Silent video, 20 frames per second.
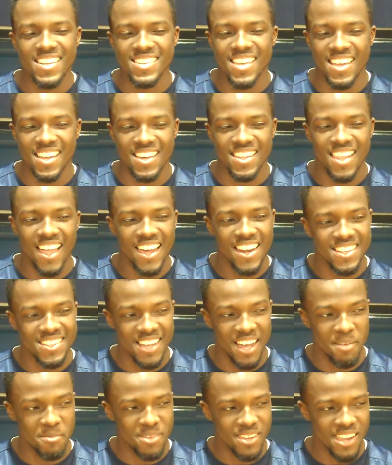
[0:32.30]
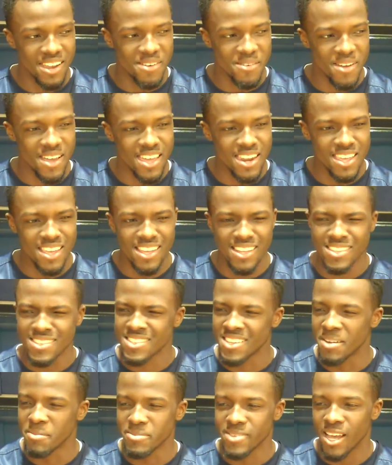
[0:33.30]
They take a lot of time to get ready, and
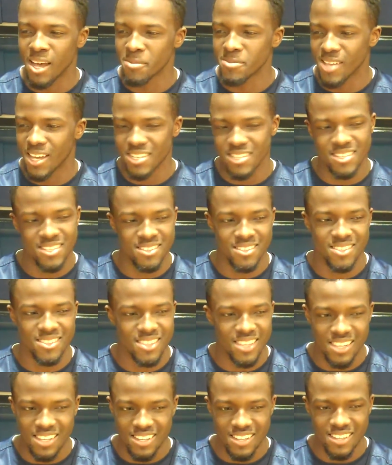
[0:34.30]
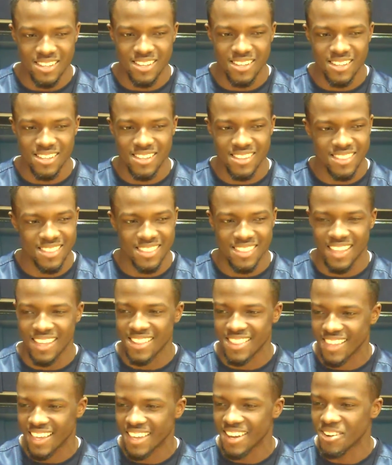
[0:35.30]
sometimes I just think
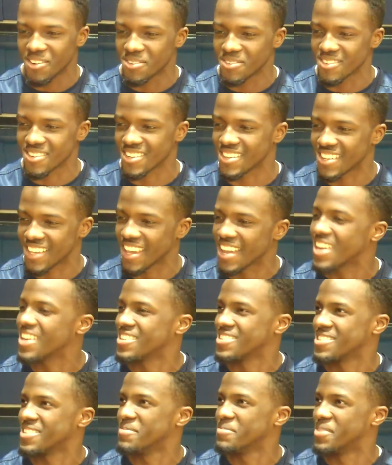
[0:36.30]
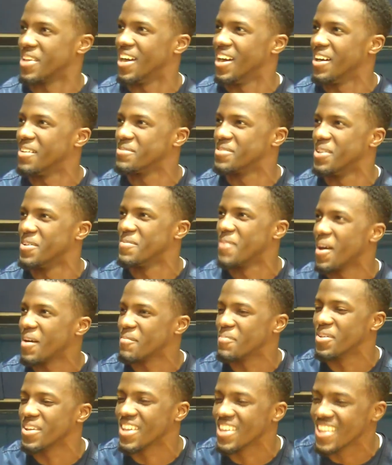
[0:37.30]
that they don't care sometimes
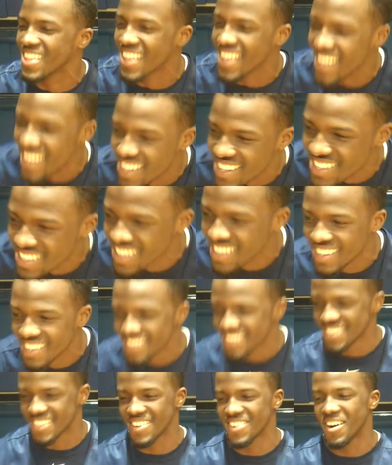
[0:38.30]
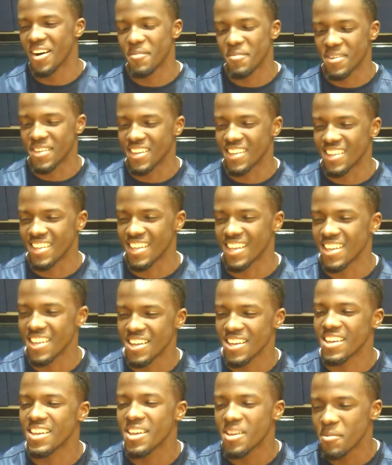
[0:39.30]
about being late. So, I mean,
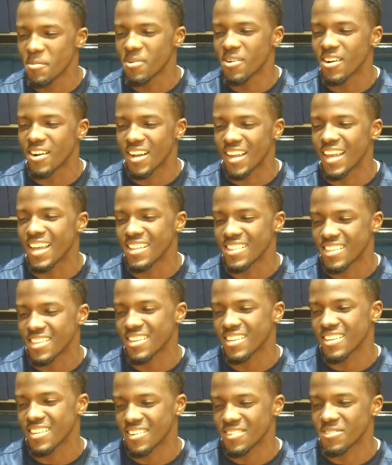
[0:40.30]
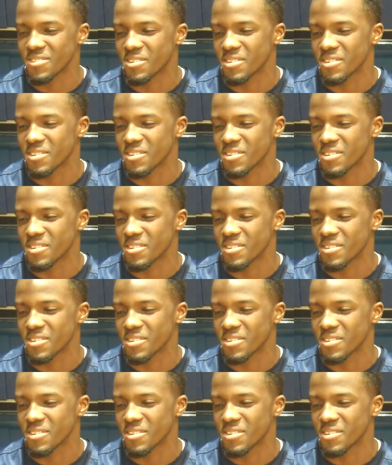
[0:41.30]
him or Anthony.